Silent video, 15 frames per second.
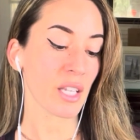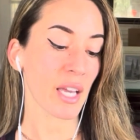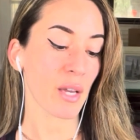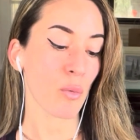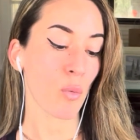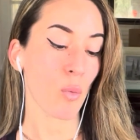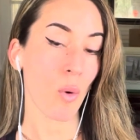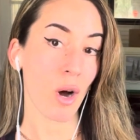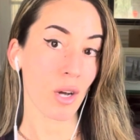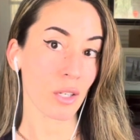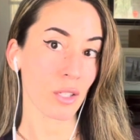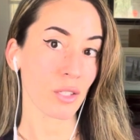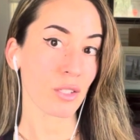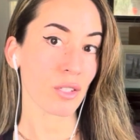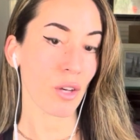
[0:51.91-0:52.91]
a
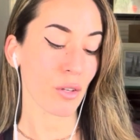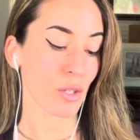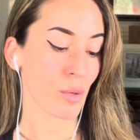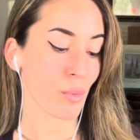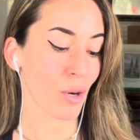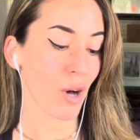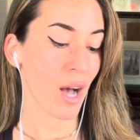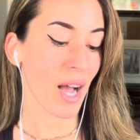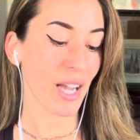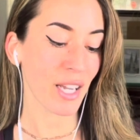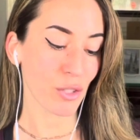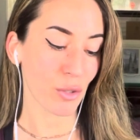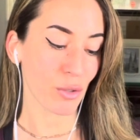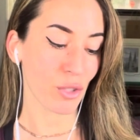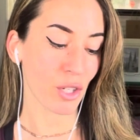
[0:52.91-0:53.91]
water soluble
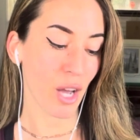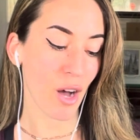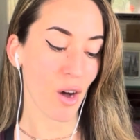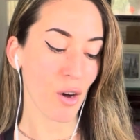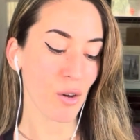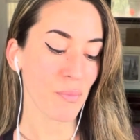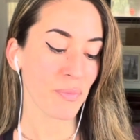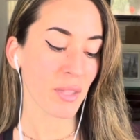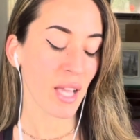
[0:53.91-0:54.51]
hydrogel